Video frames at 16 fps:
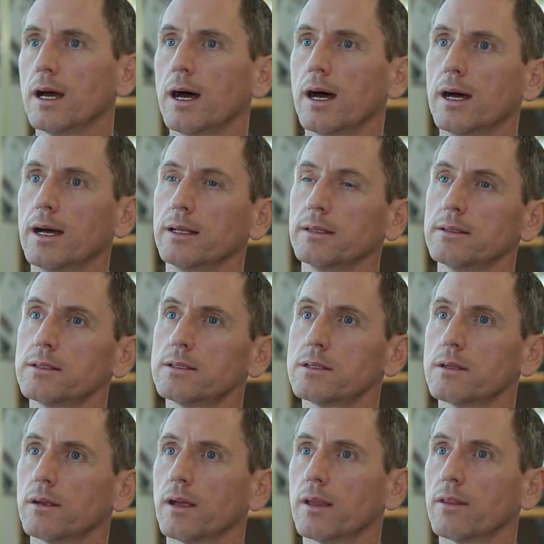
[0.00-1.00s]
And
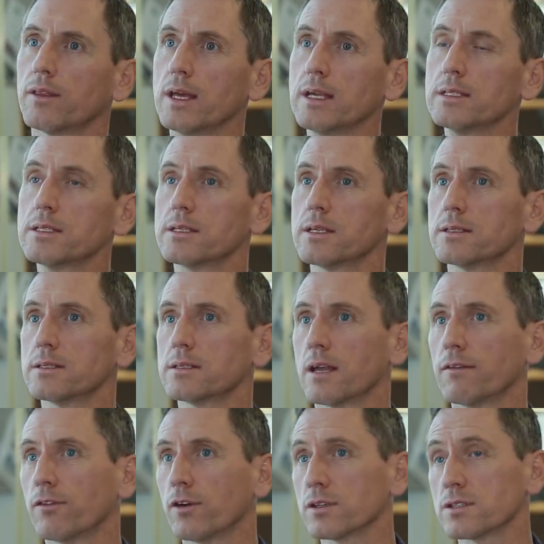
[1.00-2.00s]
this, as I
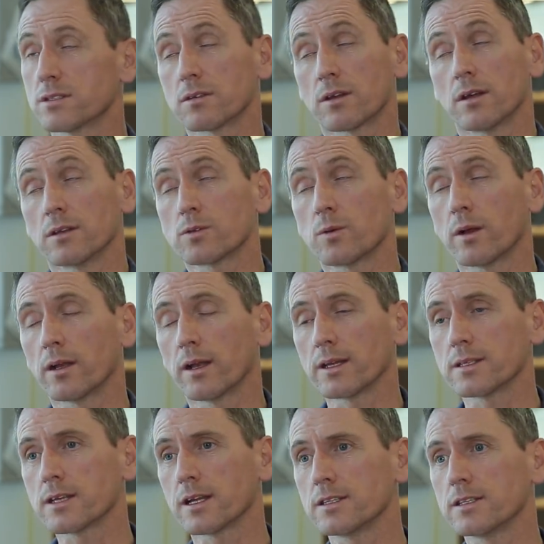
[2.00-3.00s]
say, for us is quite an
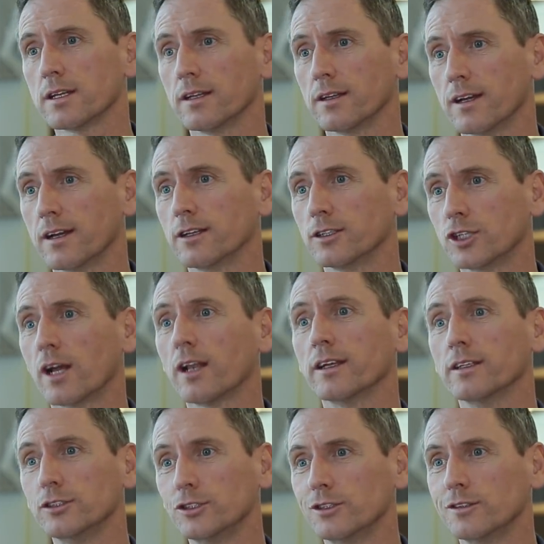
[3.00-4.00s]
exciting
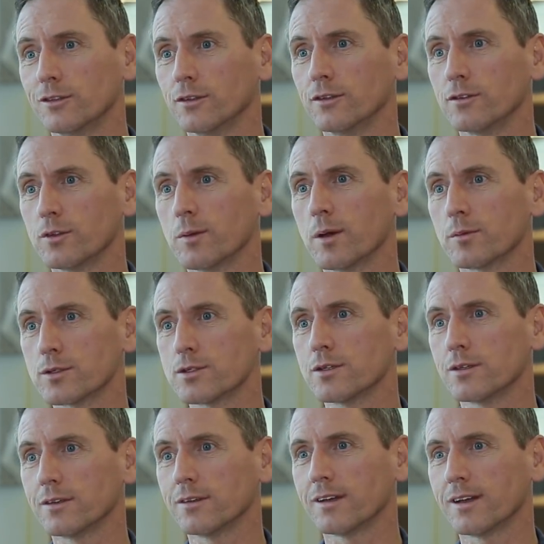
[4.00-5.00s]
challenge to be able
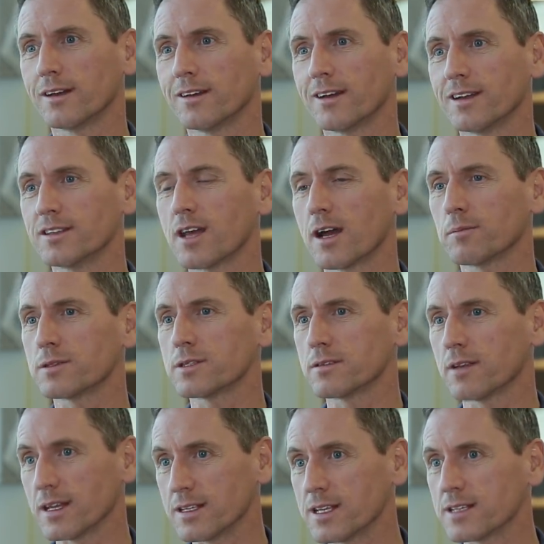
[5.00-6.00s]
to
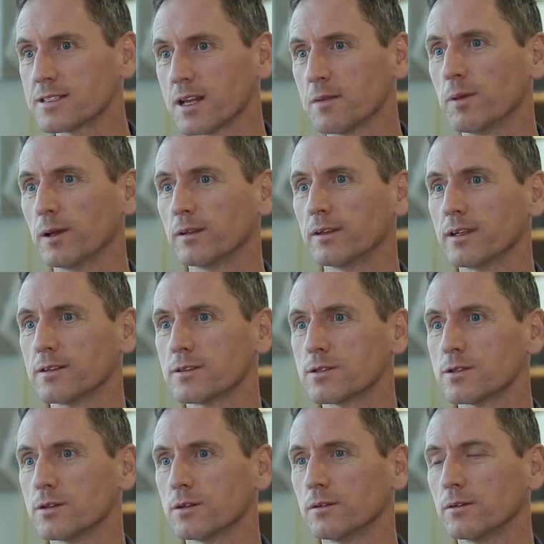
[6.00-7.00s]
adapt existing buildings
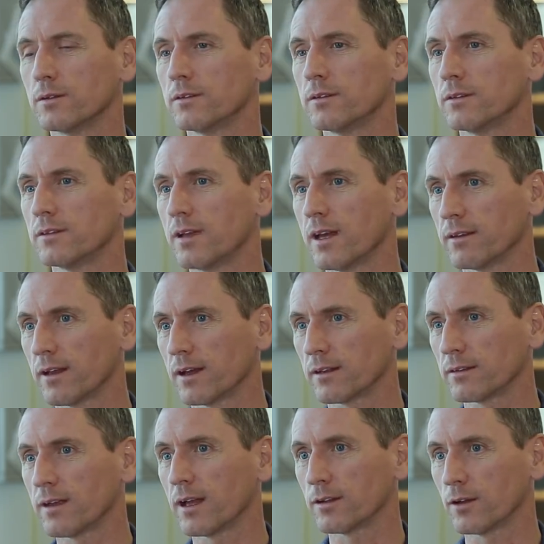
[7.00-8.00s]
to take
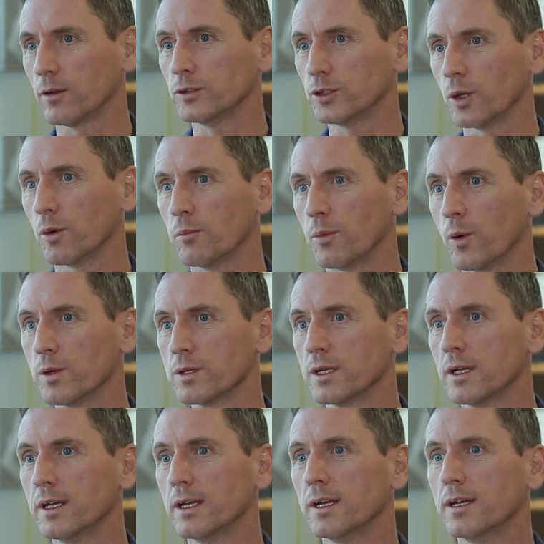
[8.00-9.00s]
that technology on board,
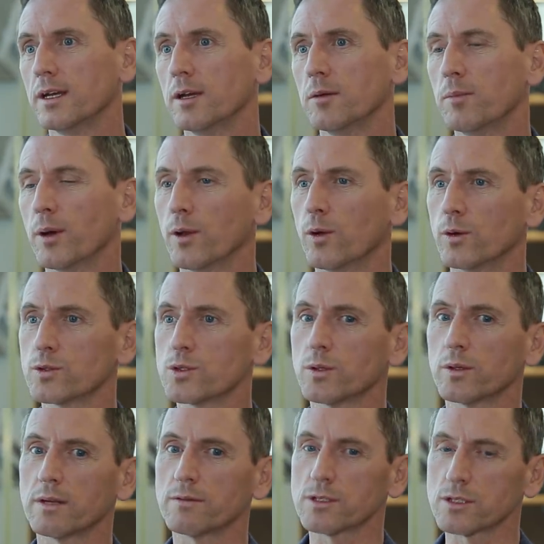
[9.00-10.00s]
but
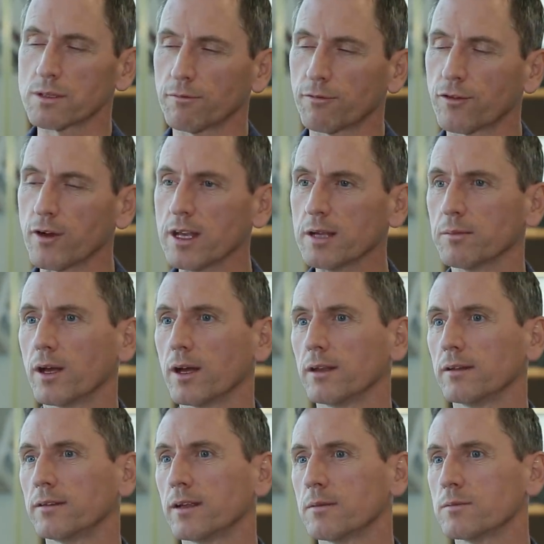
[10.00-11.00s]
also gives us some freedom now
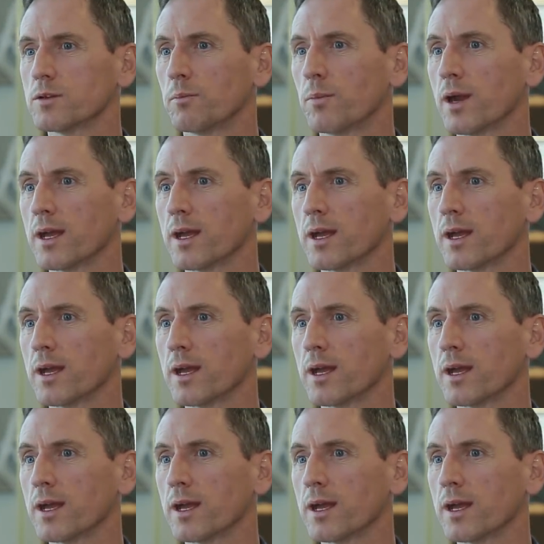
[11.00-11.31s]
in terms of